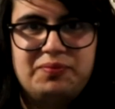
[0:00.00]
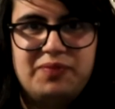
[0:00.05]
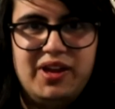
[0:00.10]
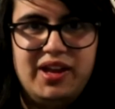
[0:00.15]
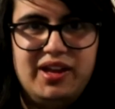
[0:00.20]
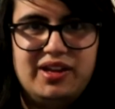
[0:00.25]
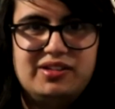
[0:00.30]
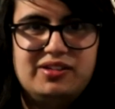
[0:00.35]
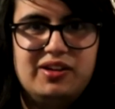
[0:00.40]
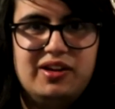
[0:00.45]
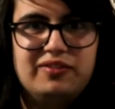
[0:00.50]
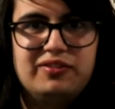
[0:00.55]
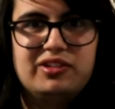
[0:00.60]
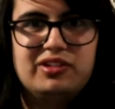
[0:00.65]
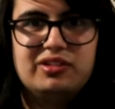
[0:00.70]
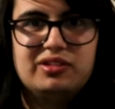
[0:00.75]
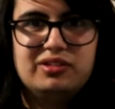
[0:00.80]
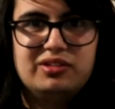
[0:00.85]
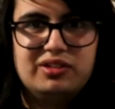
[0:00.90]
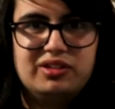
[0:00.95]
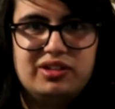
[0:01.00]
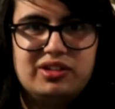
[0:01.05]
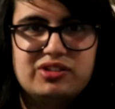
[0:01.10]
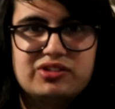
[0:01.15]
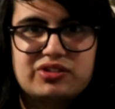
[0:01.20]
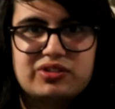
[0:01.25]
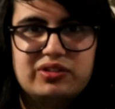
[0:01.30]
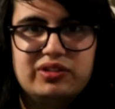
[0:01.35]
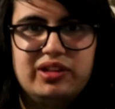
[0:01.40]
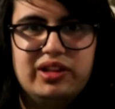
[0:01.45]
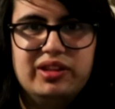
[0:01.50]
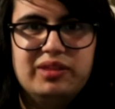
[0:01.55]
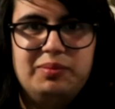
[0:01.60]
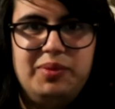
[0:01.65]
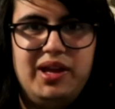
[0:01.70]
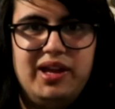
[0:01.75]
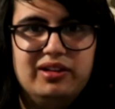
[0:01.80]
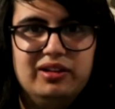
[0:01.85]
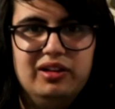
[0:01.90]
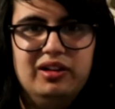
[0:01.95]
and you have good control on the
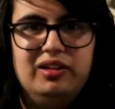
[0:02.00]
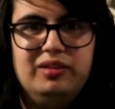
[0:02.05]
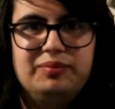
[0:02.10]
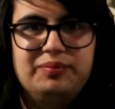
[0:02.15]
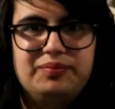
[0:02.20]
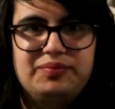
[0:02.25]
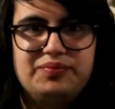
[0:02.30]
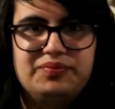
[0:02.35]
pedal,